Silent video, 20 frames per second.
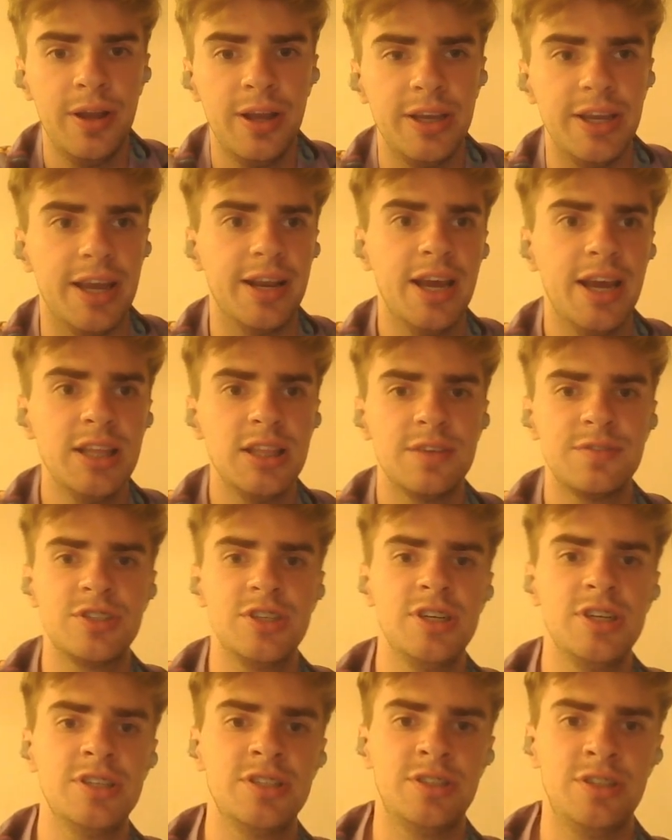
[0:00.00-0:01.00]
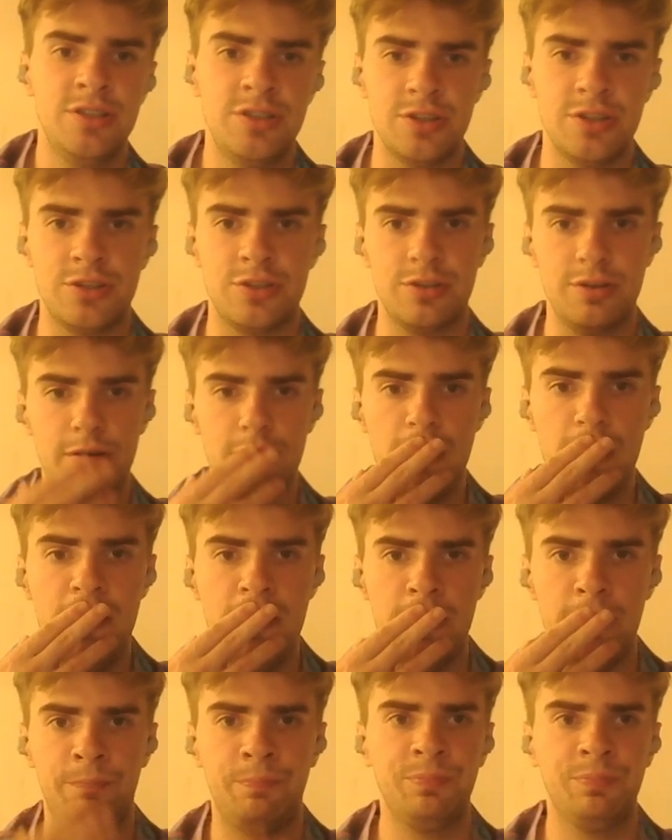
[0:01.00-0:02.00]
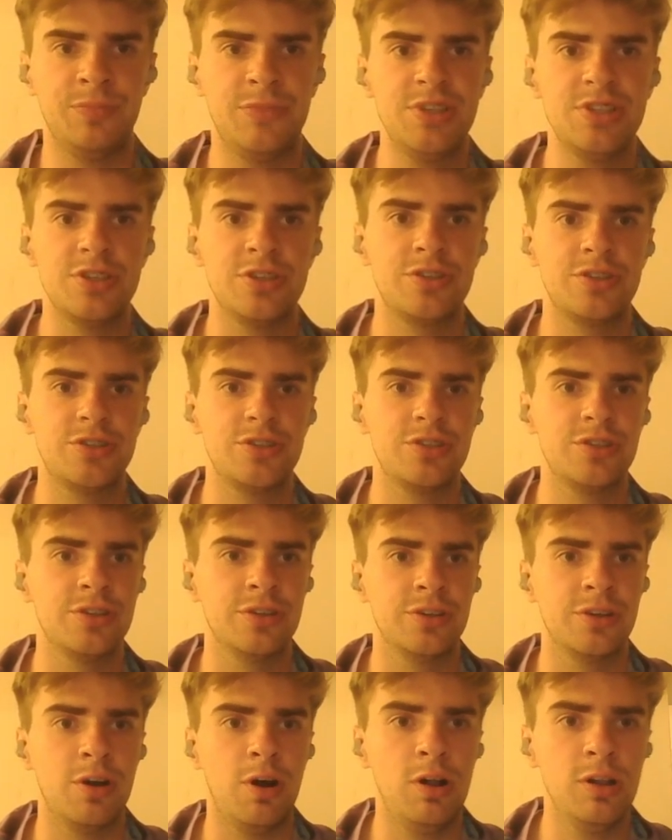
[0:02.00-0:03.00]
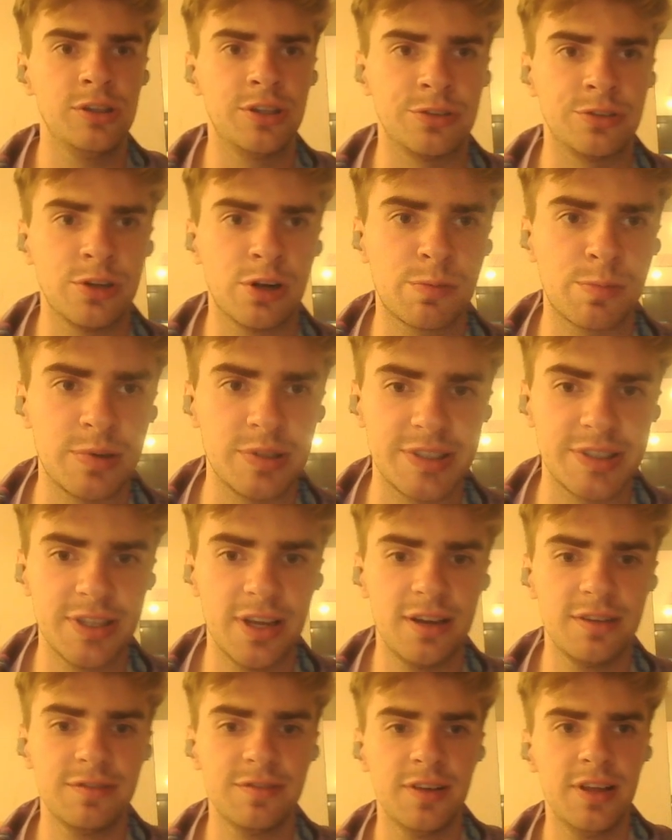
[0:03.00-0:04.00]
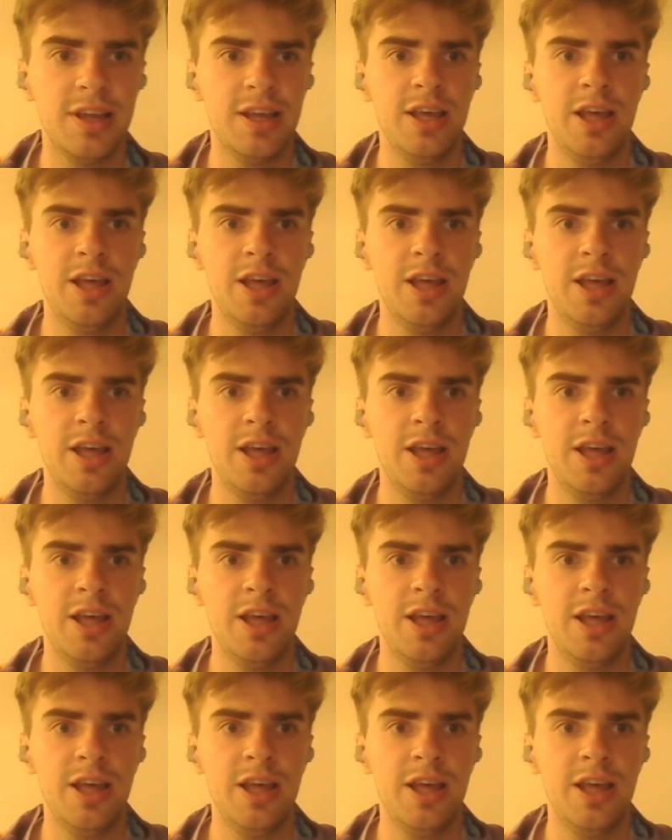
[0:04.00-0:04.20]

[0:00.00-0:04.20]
Yeah, knight f6. This is this is all the normal stuff.